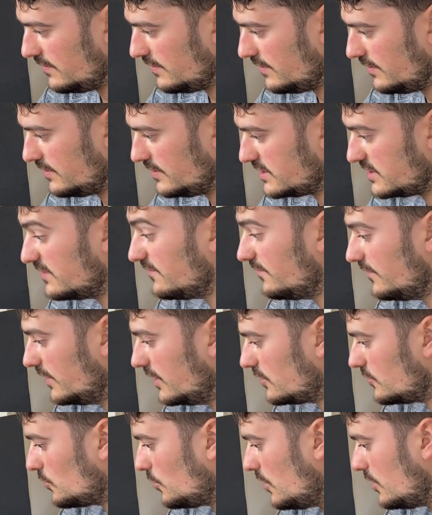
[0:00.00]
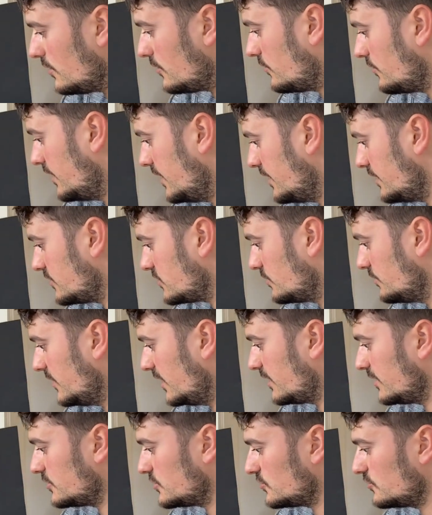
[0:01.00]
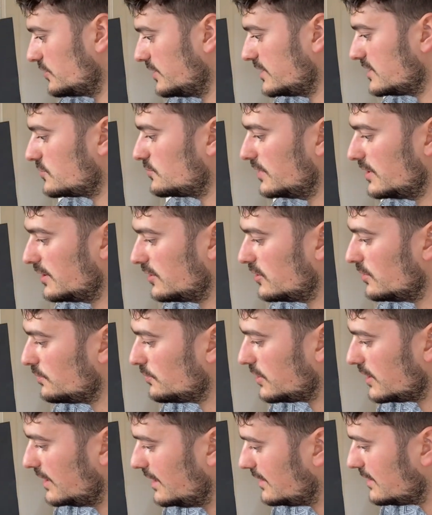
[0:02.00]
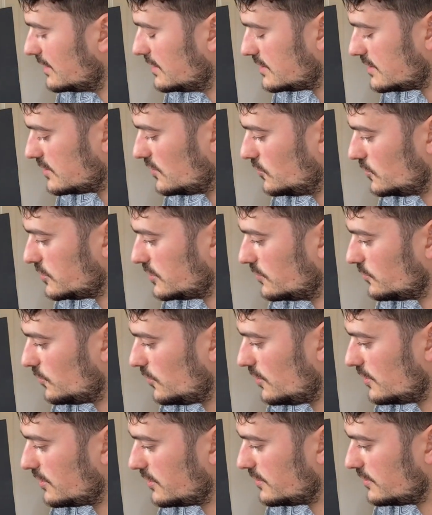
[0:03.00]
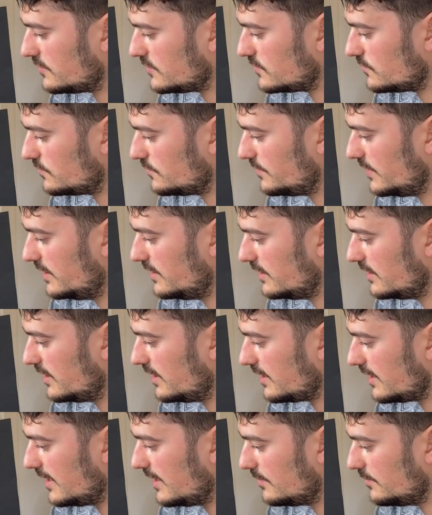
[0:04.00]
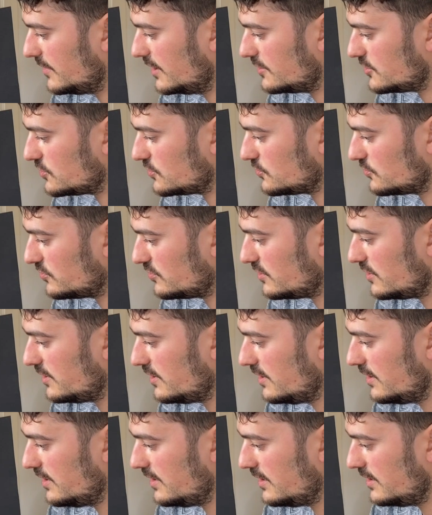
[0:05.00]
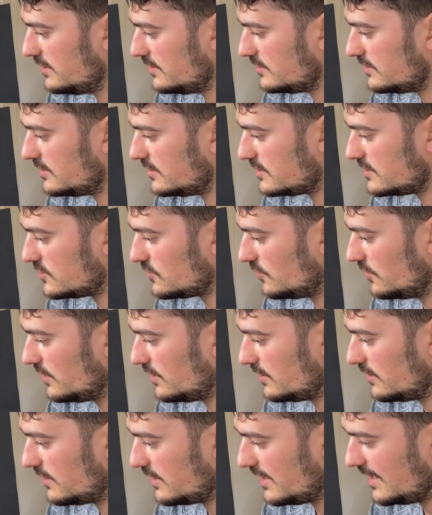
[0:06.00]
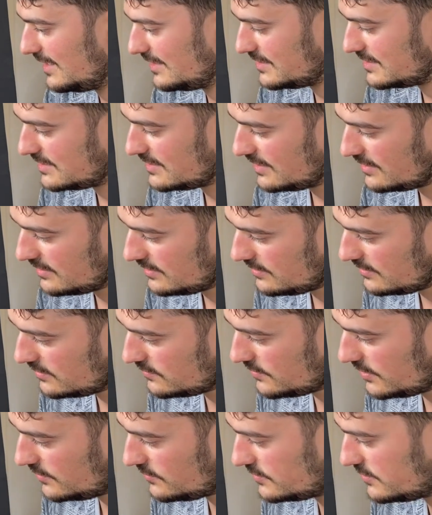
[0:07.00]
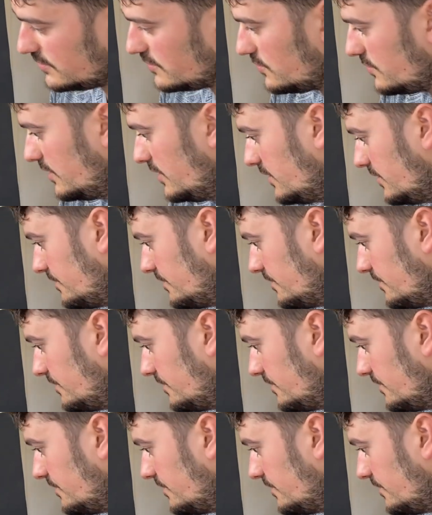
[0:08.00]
severe watering, so making sure it's really completely soaked in water to really, again, make sure the soil can settle around the tree.